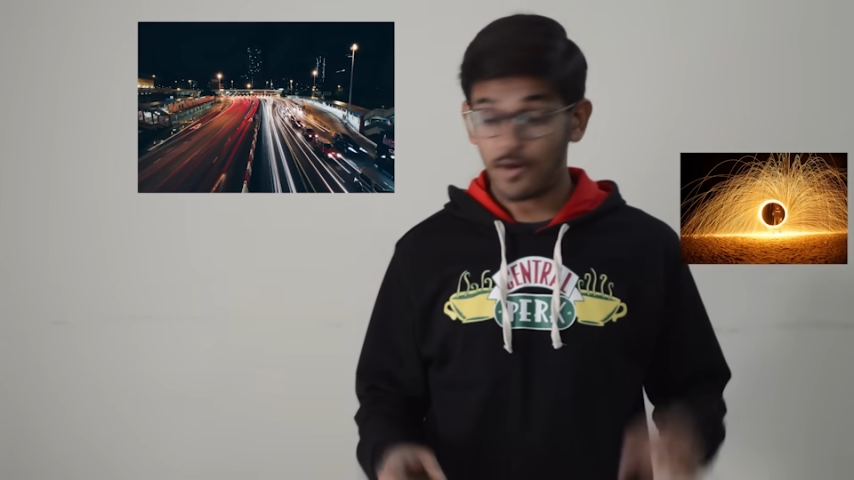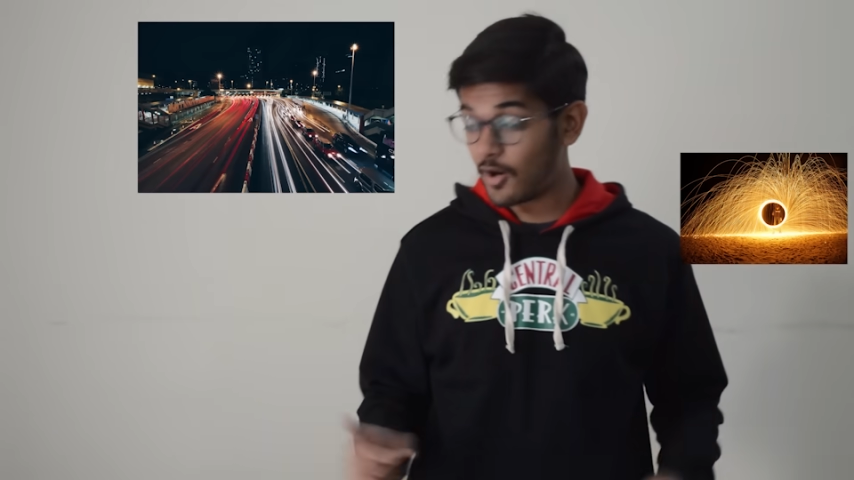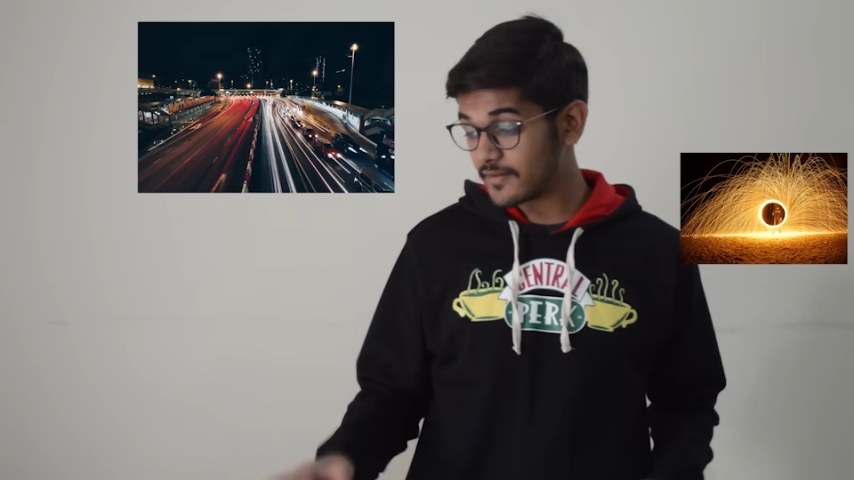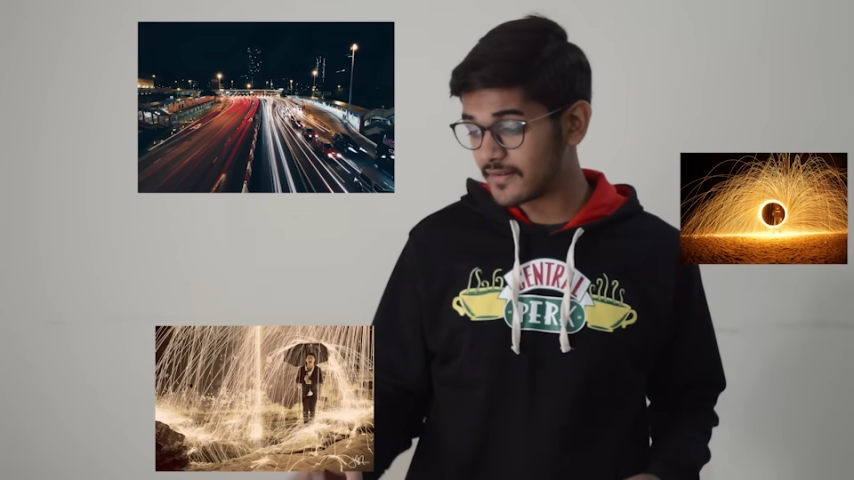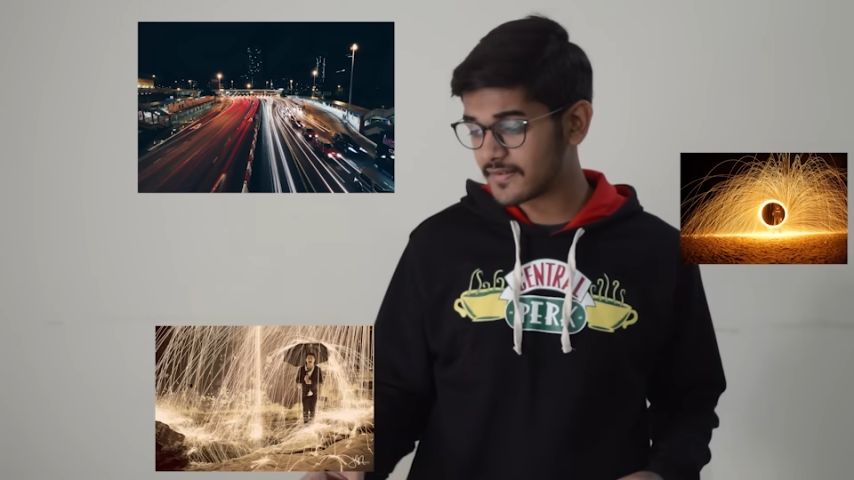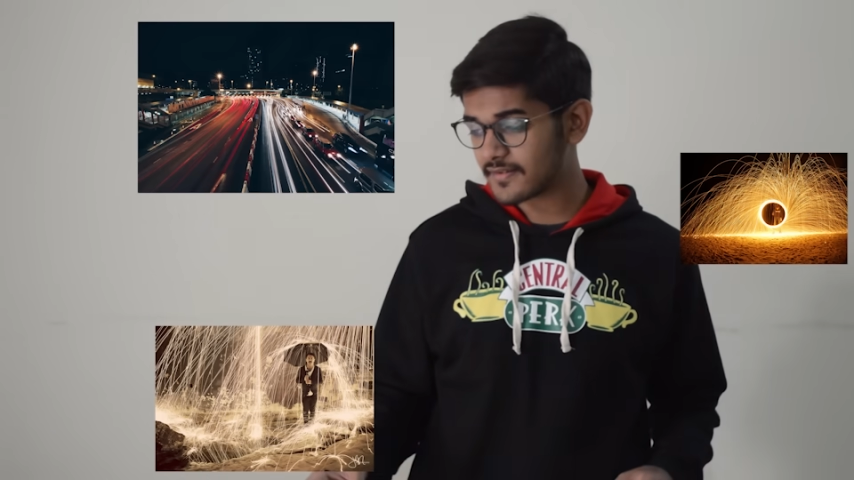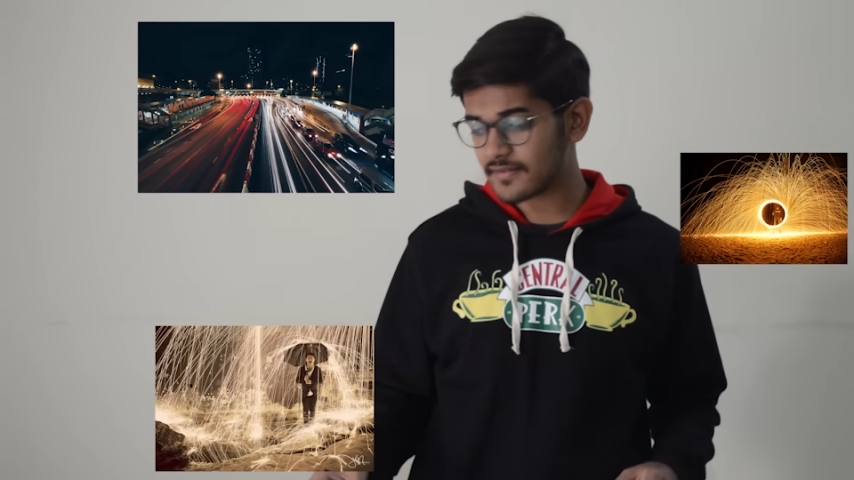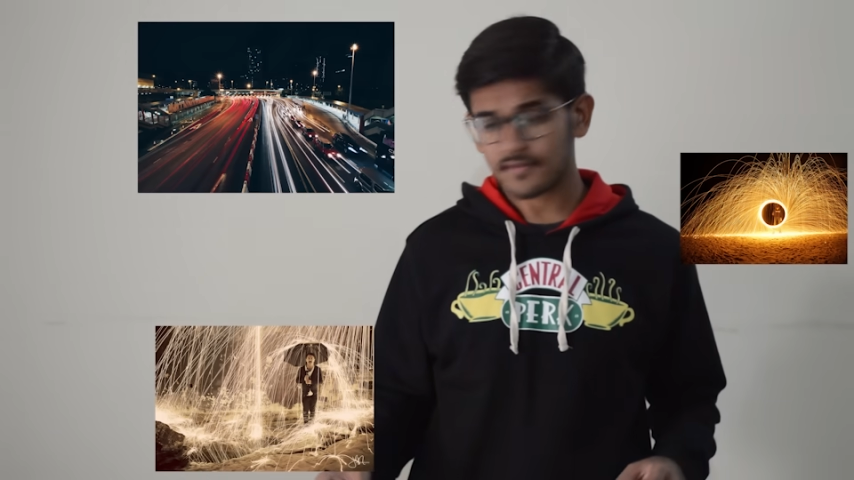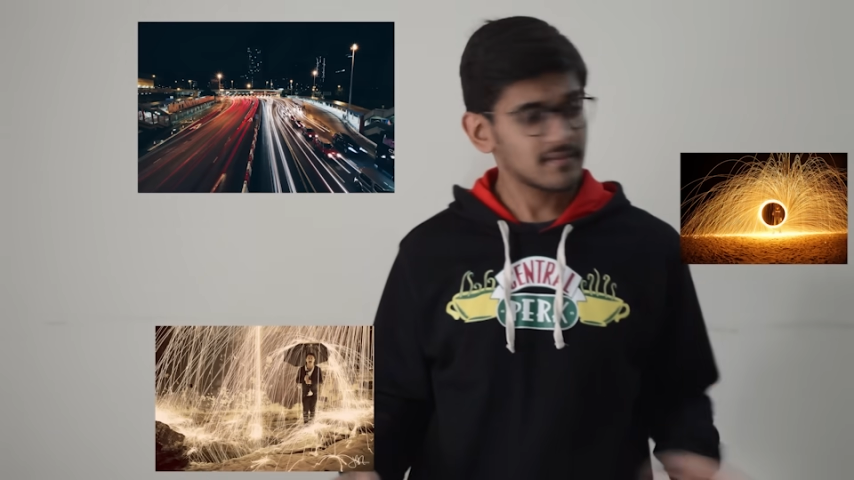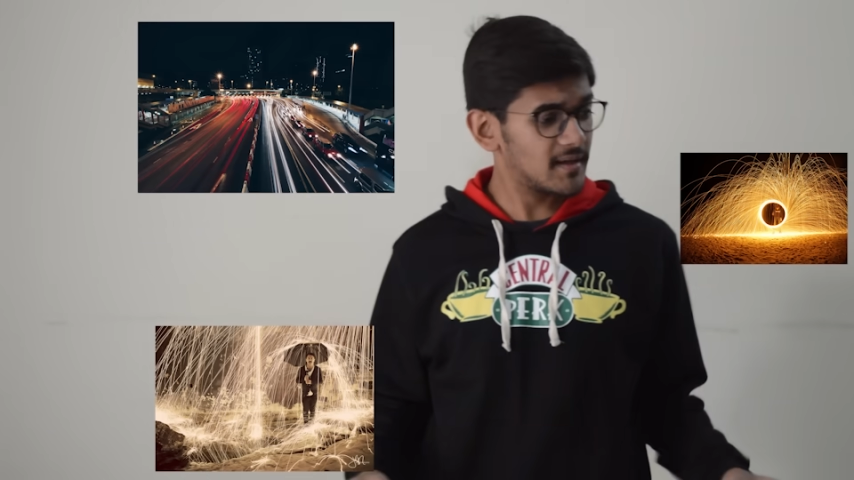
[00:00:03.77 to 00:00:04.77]
or
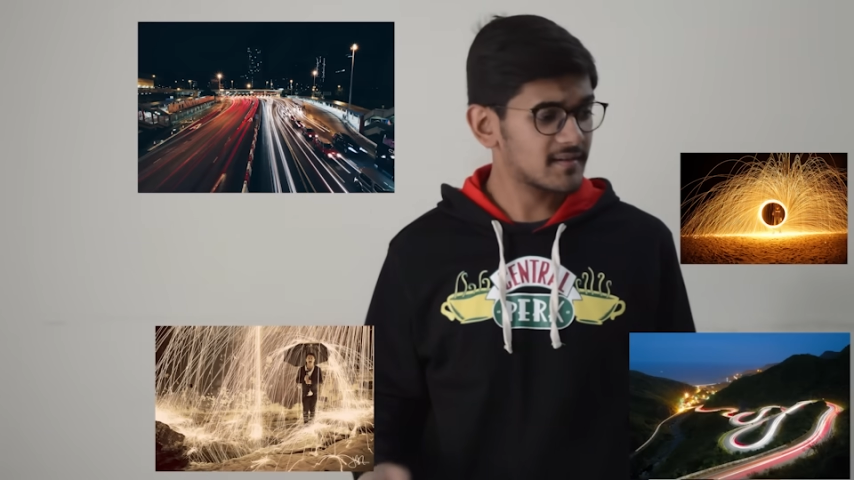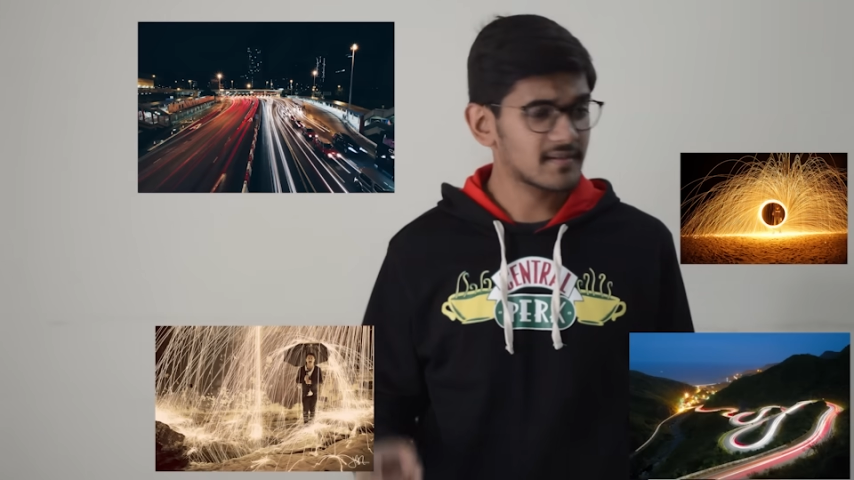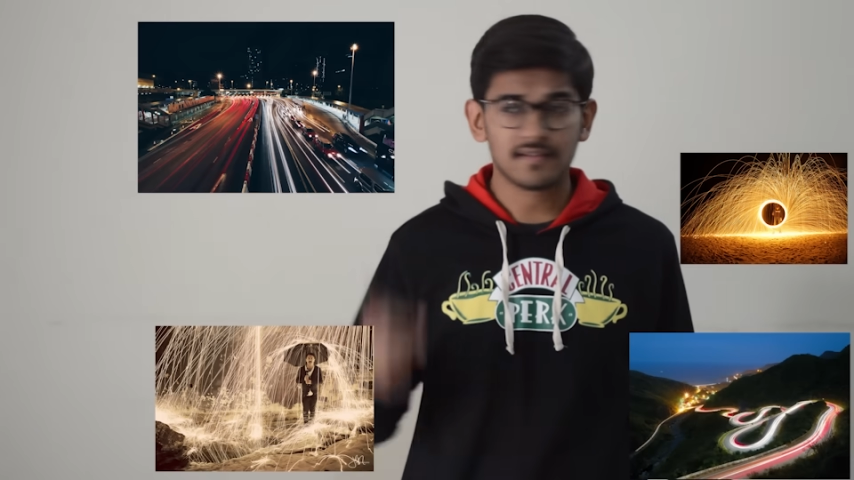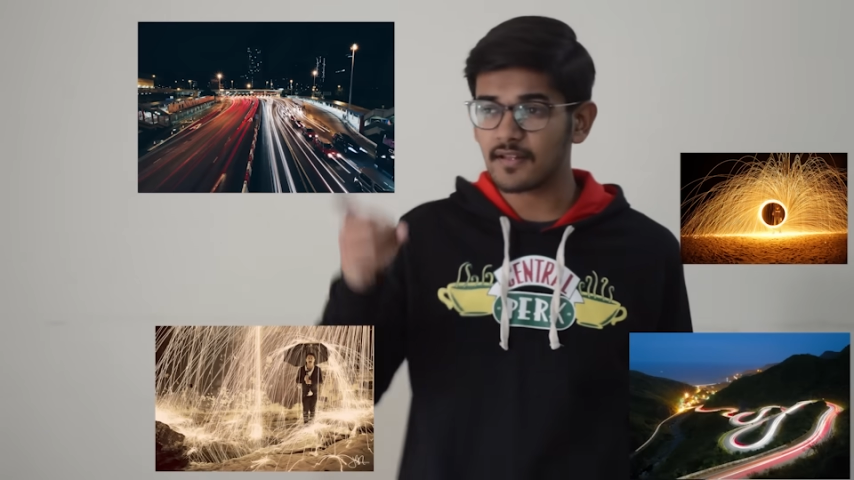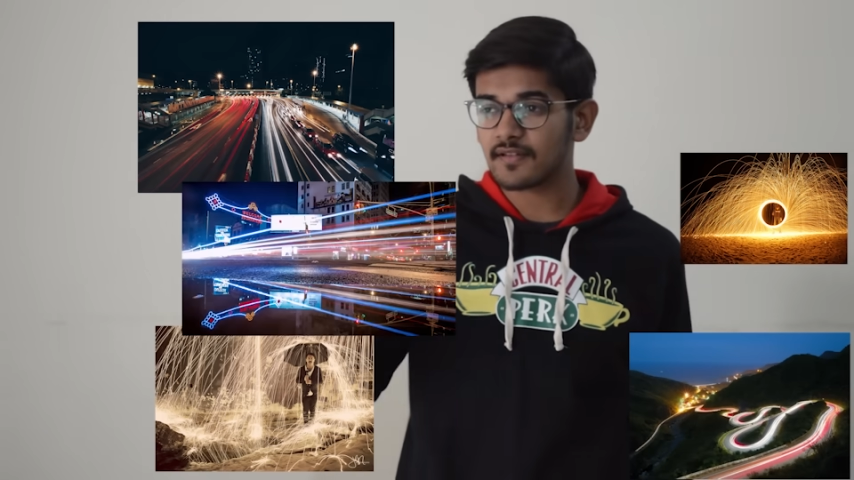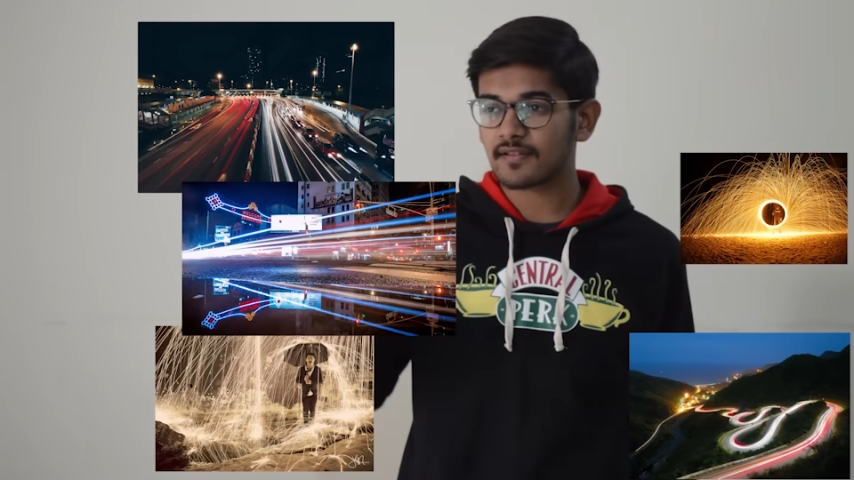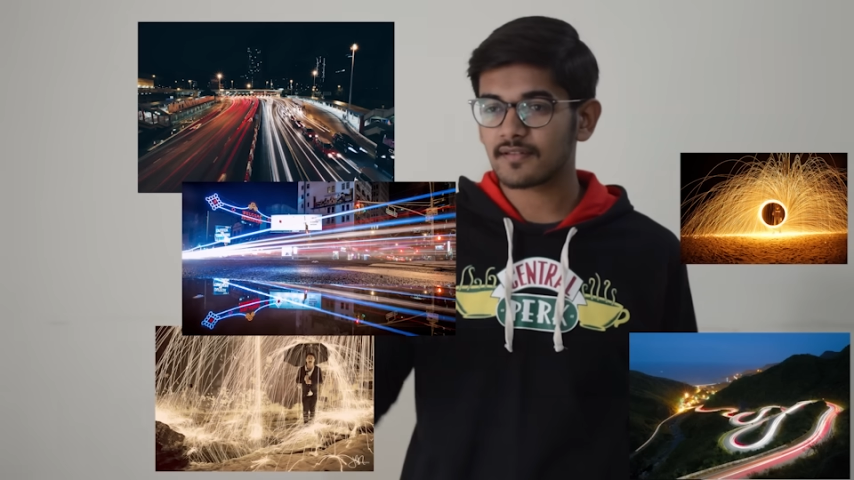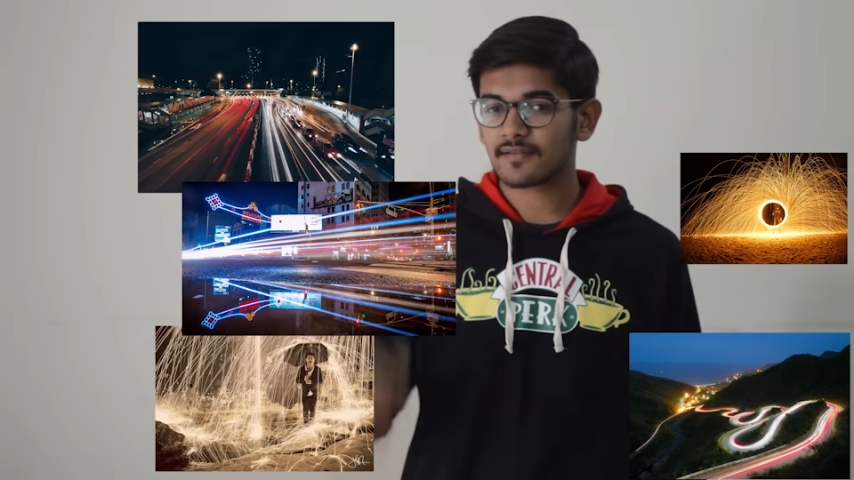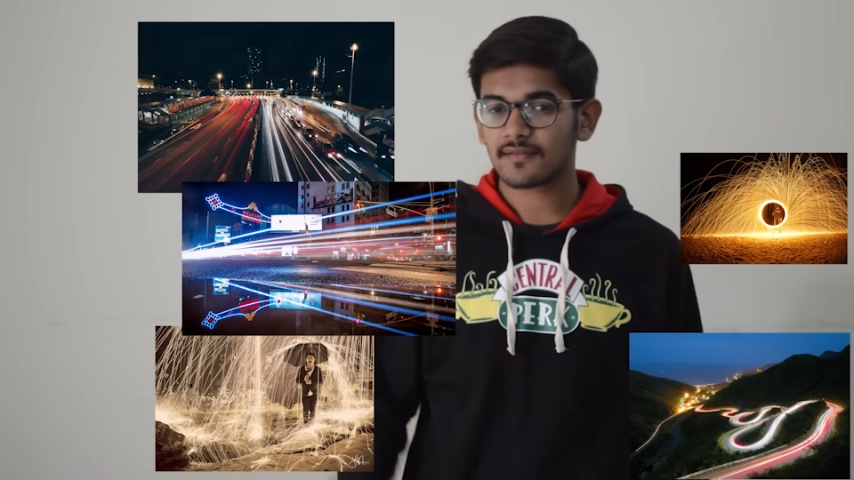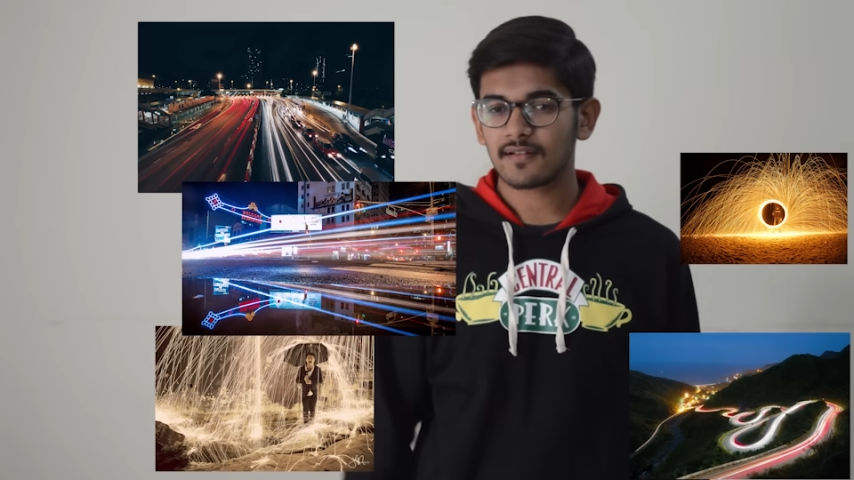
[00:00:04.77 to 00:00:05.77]
this, this,
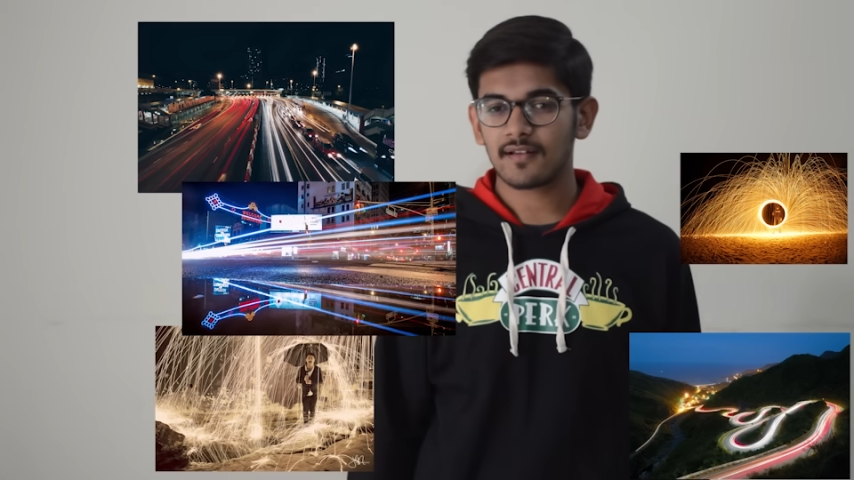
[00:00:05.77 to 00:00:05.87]
this?